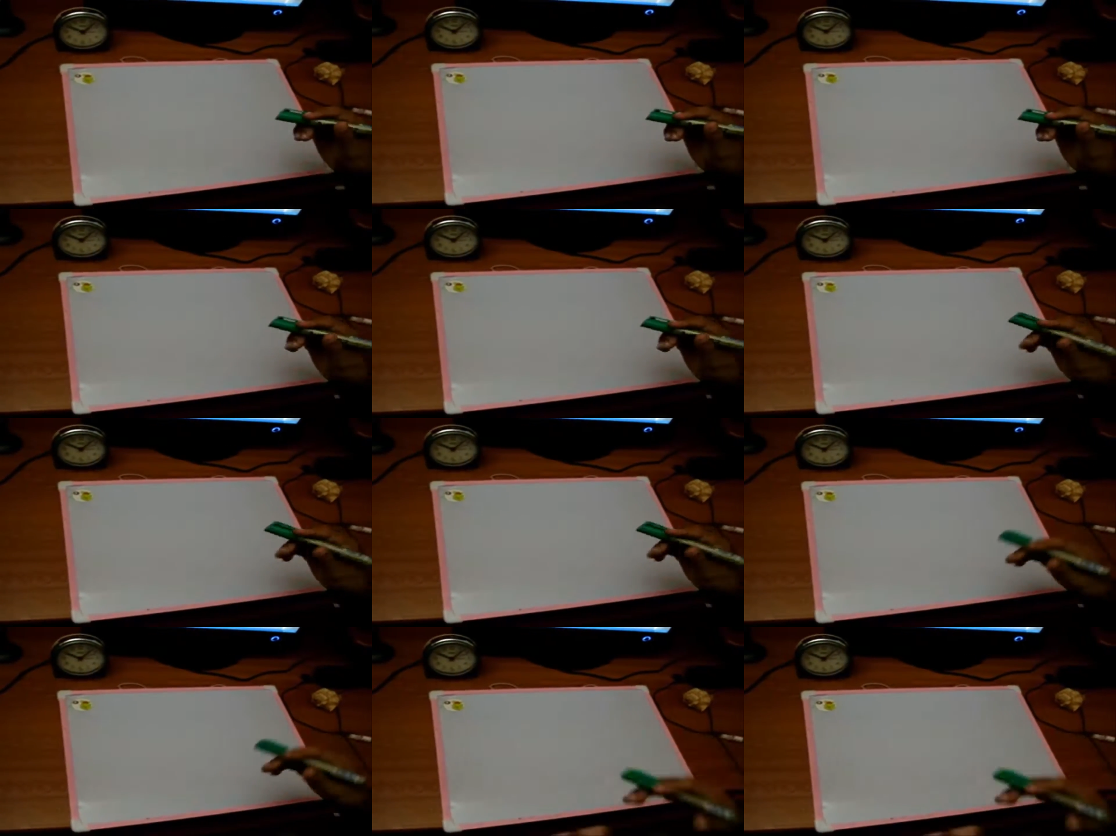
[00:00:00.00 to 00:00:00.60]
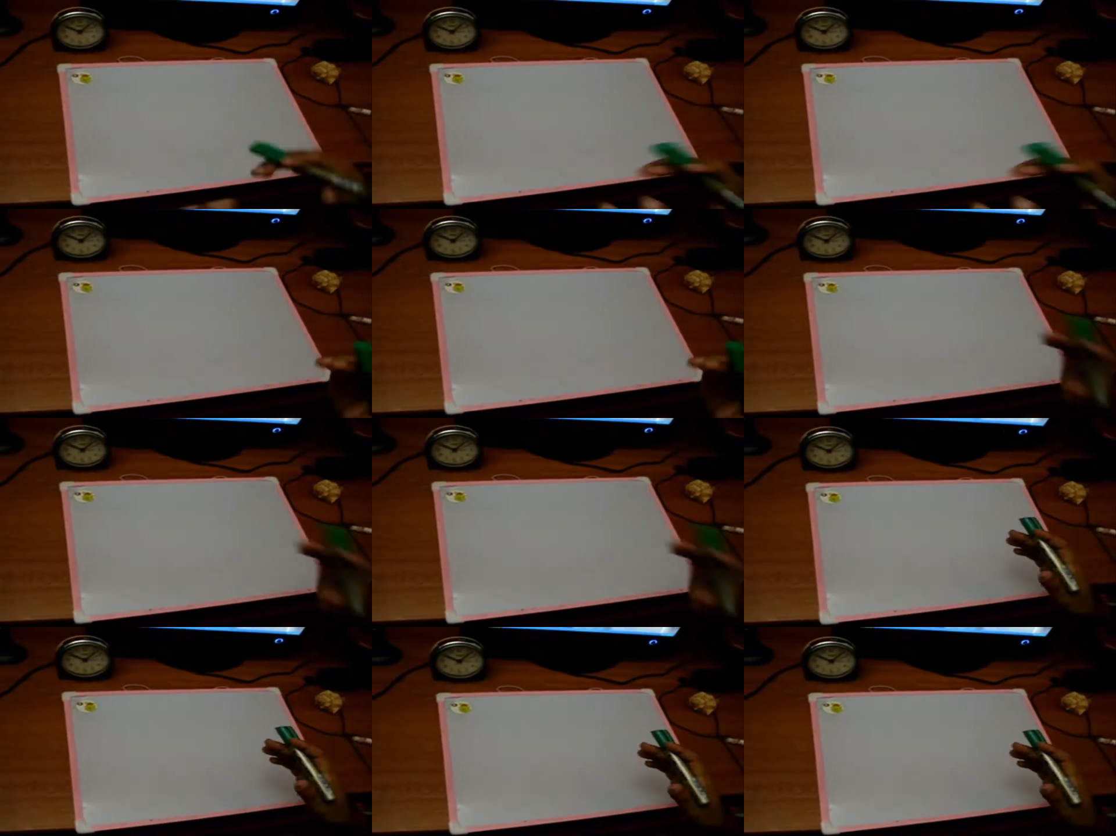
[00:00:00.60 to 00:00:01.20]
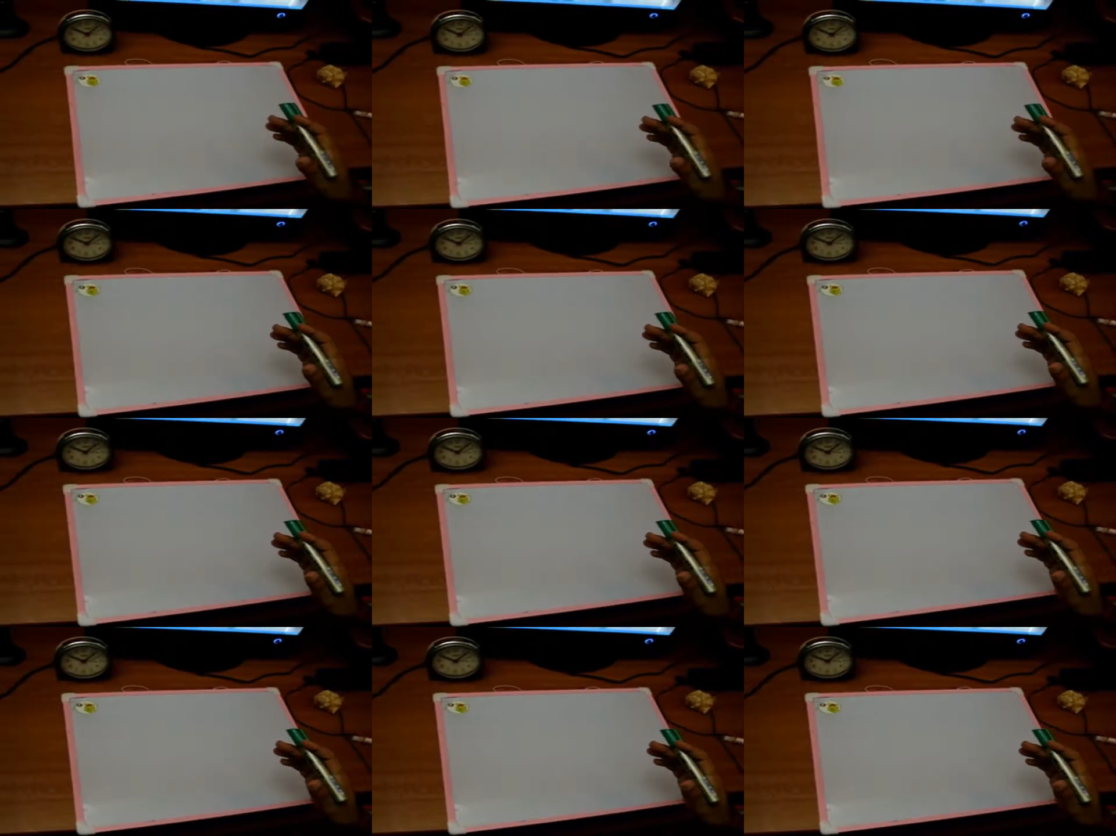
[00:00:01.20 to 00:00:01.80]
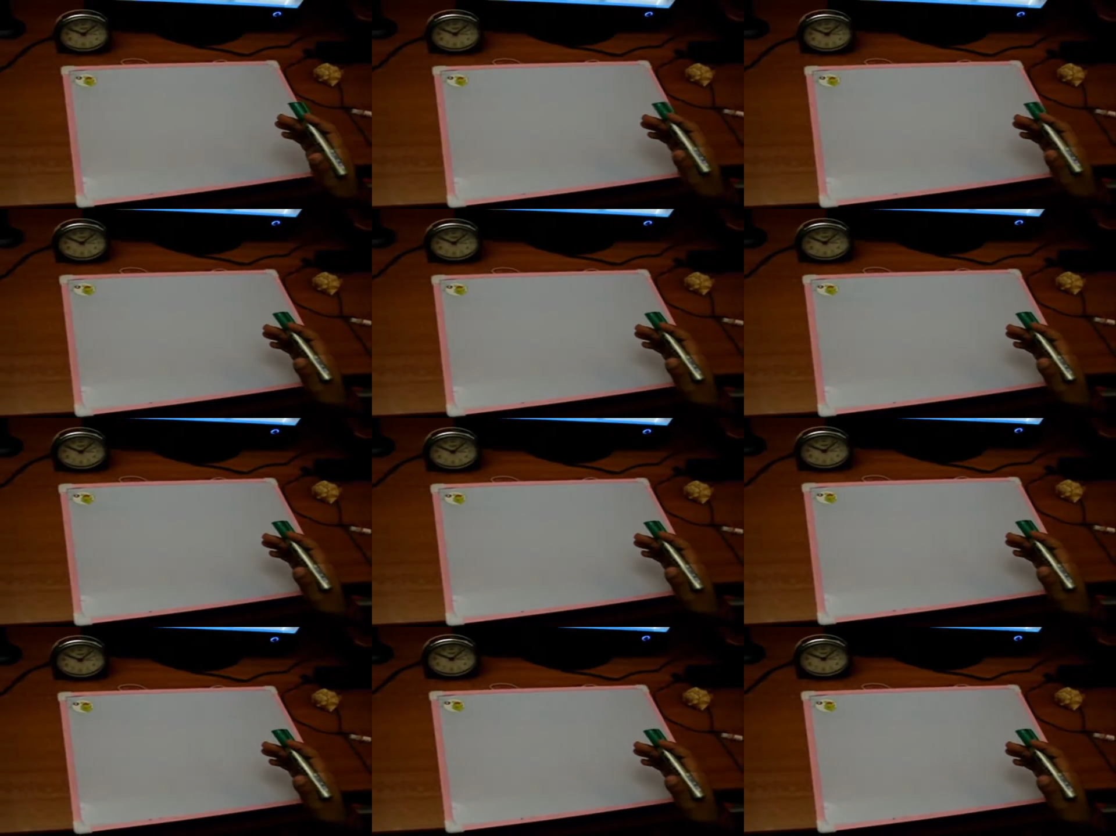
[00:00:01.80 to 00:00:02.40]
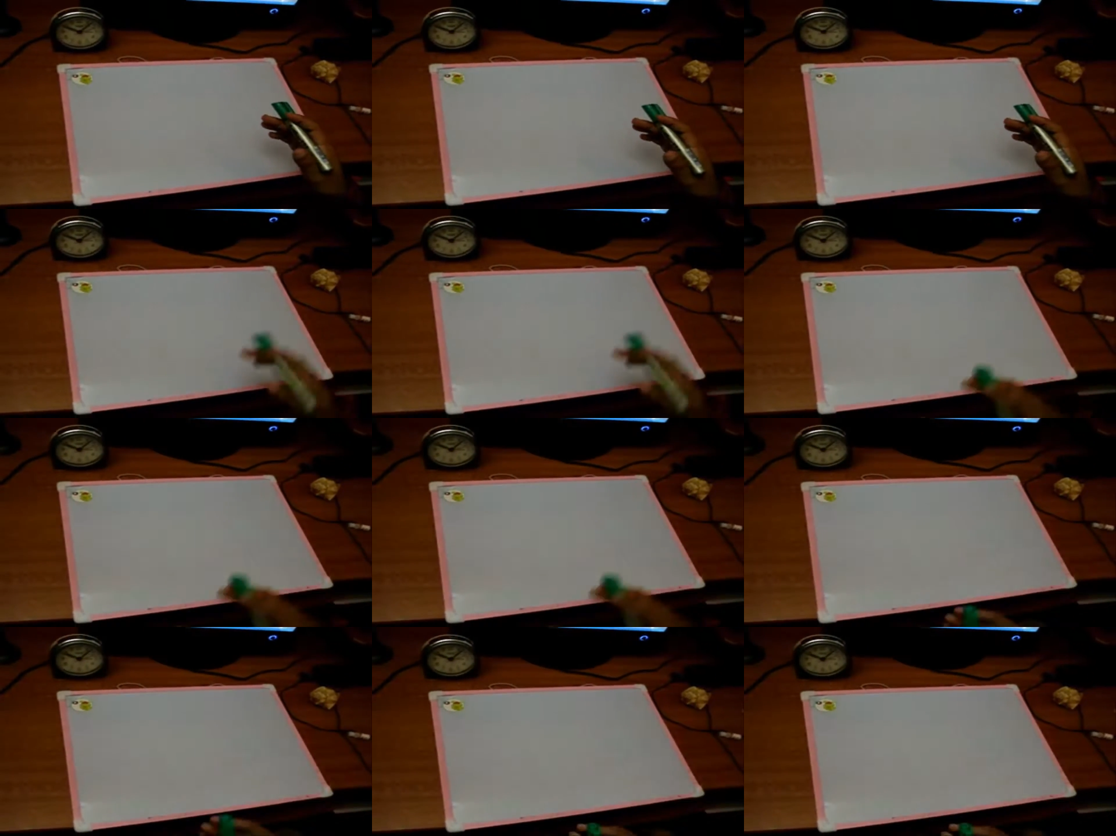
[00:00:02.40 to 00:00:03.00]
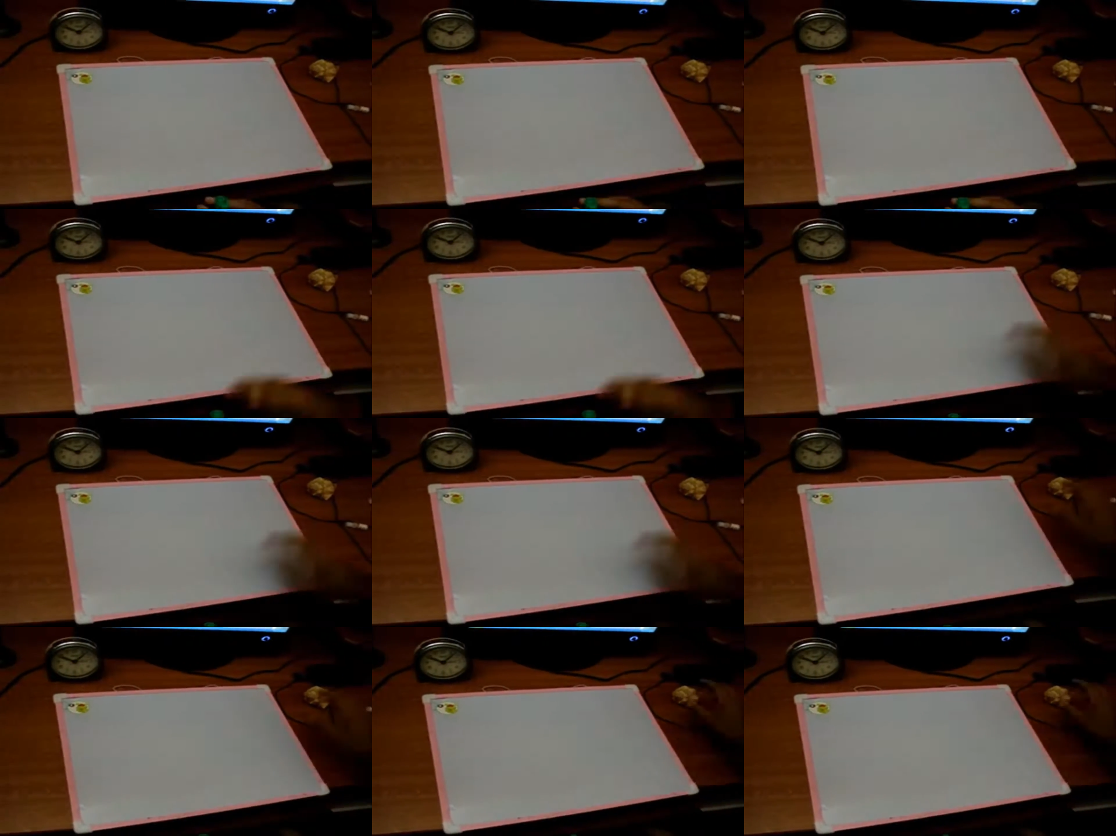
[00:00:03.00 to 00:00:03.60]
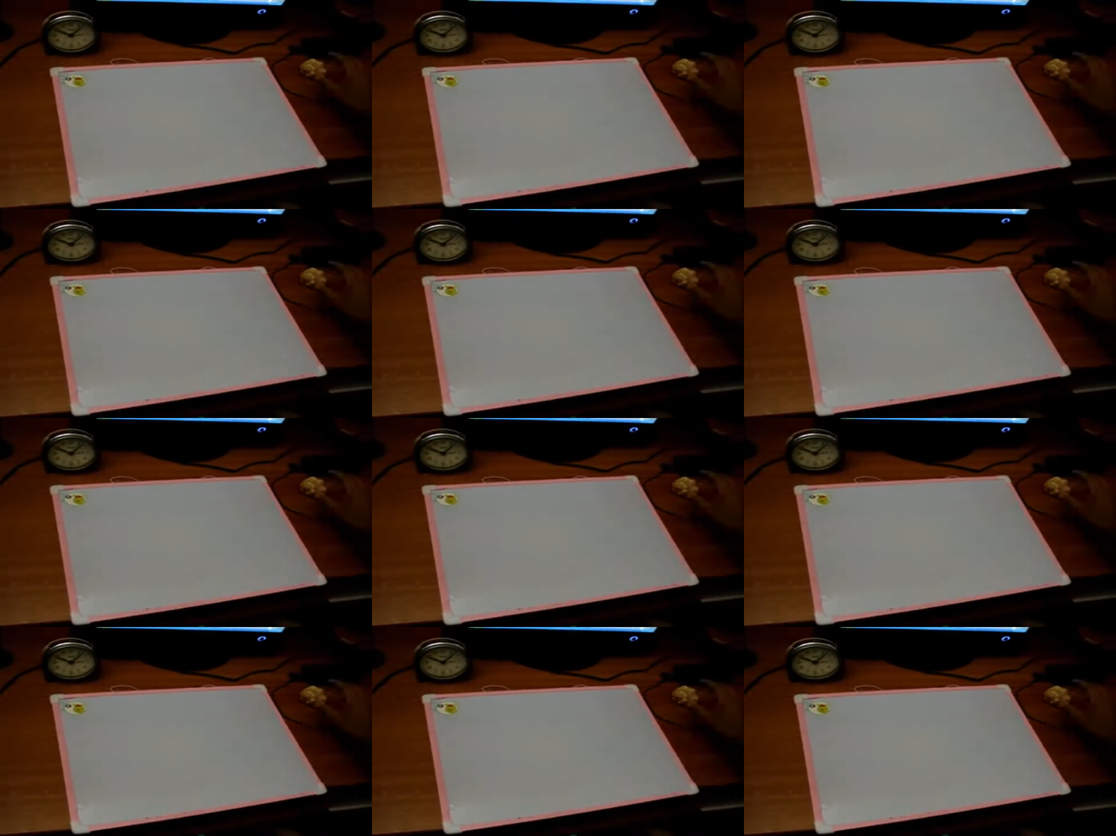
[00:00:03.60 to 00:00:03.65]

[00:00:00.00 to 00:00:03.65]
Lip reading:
(no speaker visible)